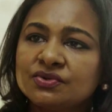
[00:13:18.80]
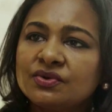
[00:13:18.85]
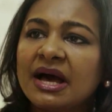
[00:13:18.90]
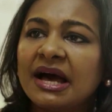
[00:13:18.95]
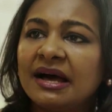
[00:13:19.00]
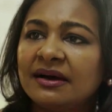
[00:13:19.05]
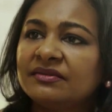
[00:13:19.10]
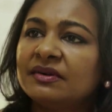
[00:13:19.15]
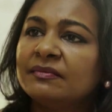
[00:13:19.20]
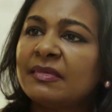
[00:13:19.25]
to
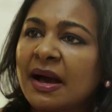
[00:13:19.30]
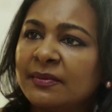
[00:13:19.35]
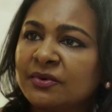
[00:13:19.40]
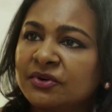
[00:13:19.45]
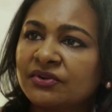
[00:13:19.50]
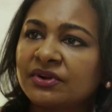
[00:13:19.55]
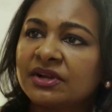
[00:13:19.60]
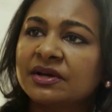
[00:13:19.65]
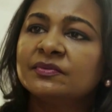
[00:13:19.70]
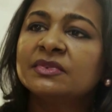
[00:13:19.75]
have a
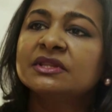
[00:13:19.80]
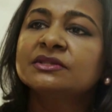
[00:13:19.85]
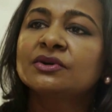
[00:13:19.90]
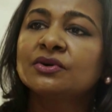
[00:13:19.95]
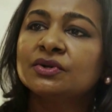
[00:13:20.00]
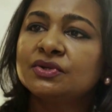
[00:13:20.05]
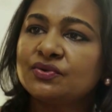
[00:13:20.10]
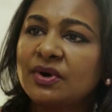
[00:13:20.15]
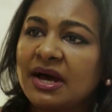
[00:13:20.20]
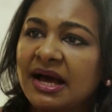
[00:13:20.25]
mammogram, it's
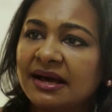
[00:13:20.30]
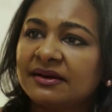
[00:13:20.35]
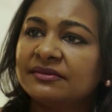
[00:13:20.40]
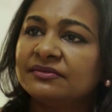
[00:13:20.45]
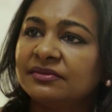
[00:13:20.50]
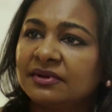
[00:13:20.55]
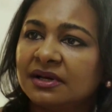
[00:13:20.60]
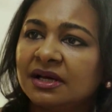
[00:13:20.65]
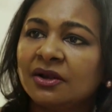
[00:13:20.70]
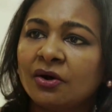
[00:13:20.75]
good to
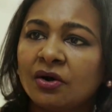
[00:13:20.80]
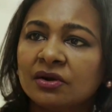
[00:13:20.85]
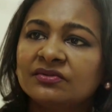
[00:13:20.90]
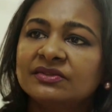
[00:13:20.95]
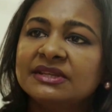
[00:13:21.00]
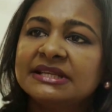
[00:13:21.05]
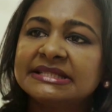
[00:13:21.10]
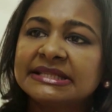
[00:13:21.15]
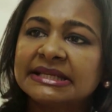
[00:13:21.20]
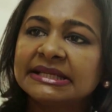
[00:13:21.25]
have a lot
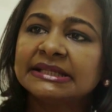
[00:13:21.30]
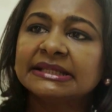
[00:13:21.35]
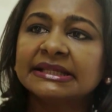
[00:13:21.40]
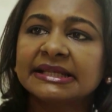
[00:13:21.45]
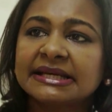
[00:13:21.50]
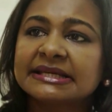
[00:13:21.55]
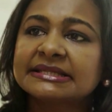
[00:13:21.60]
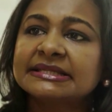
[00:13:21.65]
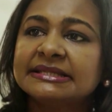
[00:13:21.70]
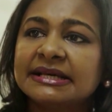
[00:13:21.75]
of these little
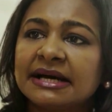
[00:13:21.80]
things